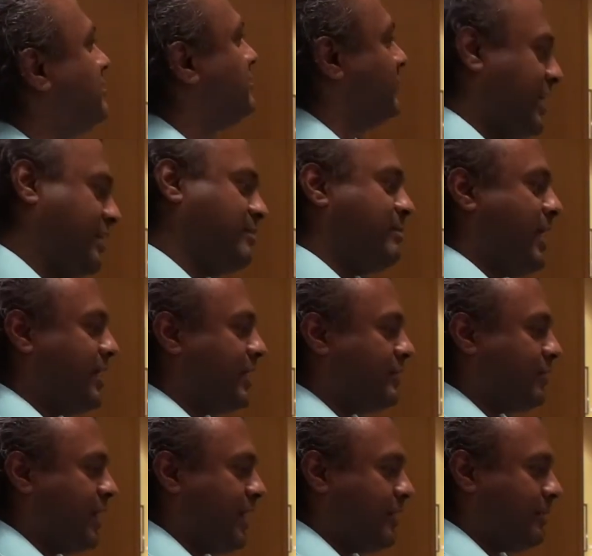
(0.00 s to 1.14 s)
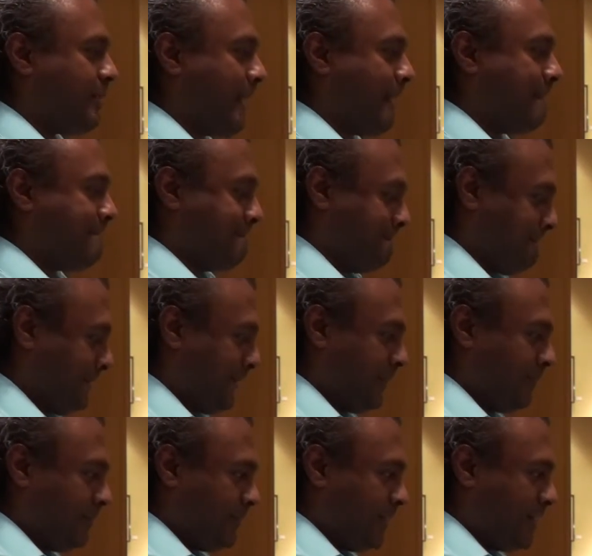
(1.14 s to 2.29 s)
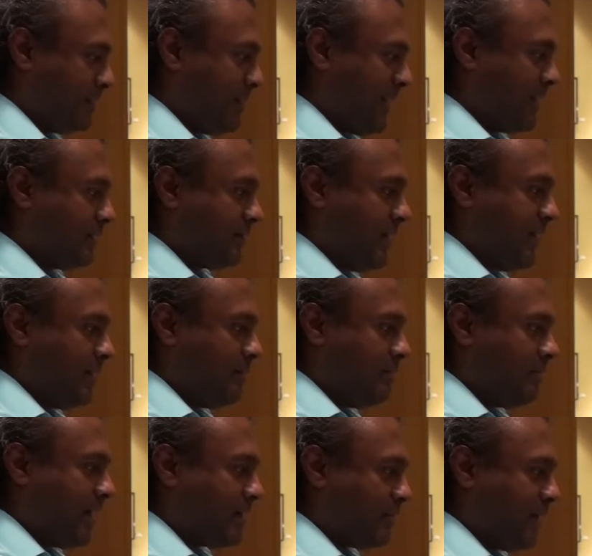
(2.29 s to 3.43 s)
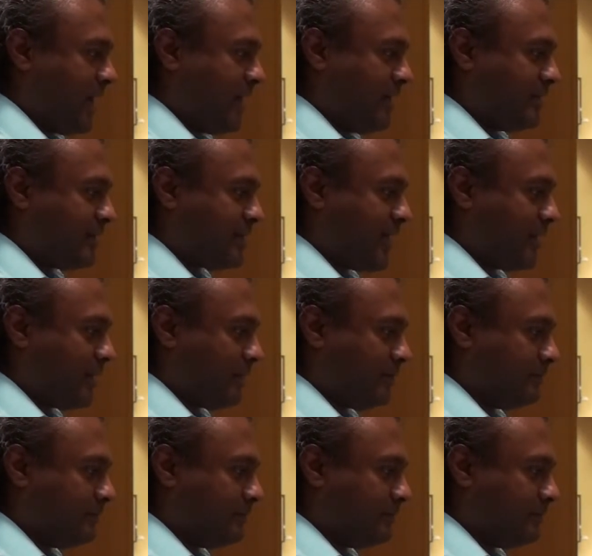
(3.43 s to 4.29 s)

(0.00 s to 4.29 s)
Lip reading: Let's make it green. Let's make it green by creating the setter.